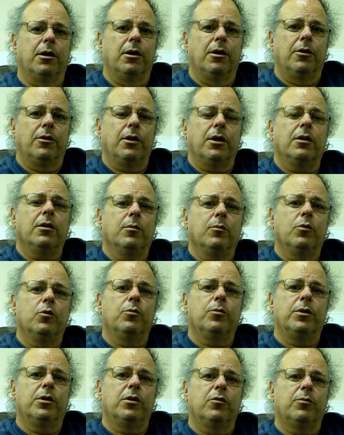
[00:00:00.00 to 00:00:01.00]
Then the
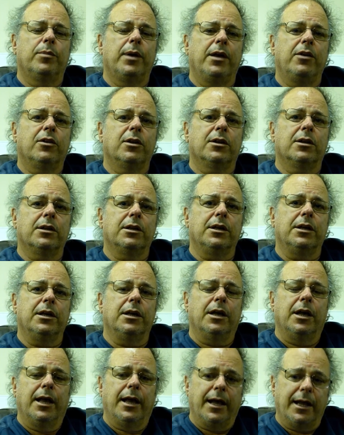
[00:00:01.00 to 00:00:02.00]
movement is basically
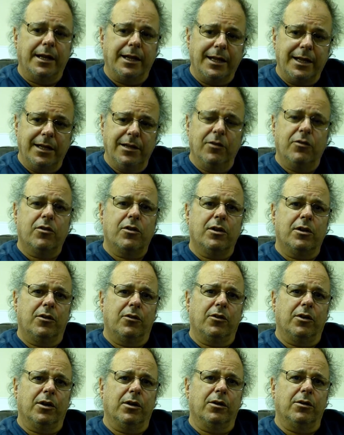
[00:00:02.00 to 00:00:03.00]
an instance
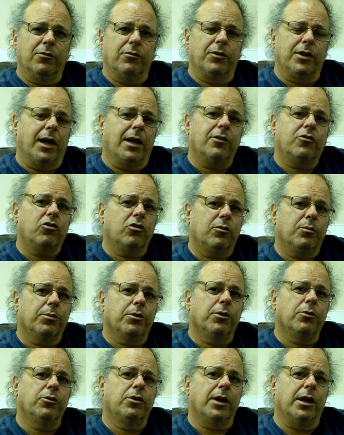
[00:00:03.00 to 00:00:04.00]
of not just
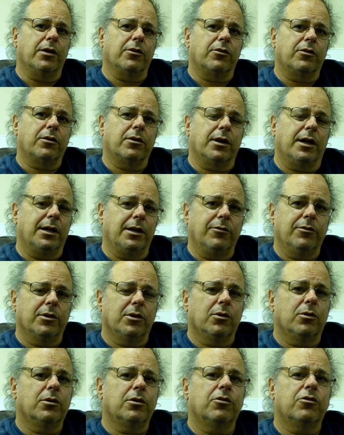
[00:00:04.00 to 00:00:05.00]
protest, not even
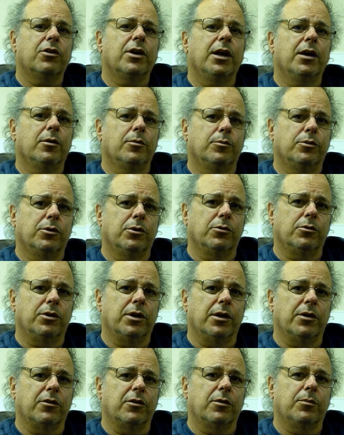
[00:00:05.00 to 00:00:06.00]
large-scale
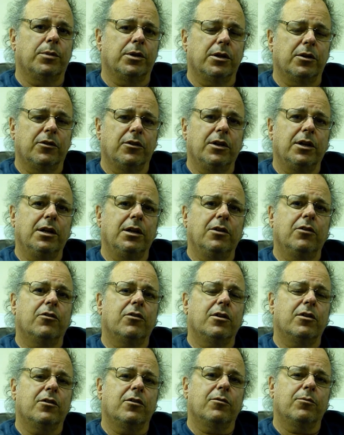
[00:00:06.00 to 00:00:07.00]
protest, but it's an
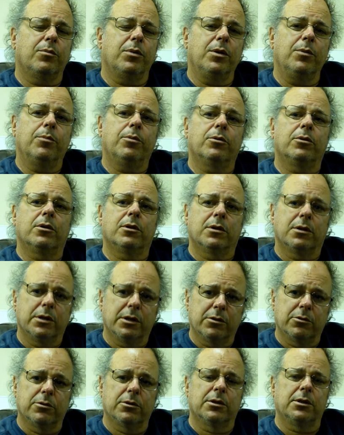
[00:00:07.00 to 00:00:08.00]
instance of people
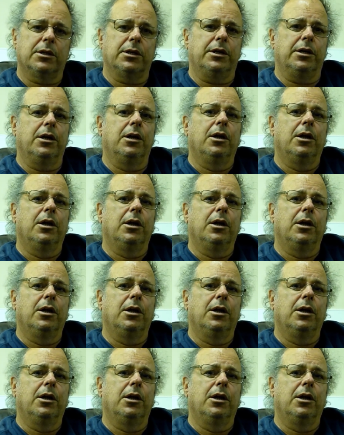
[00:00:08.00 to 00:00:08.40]
literally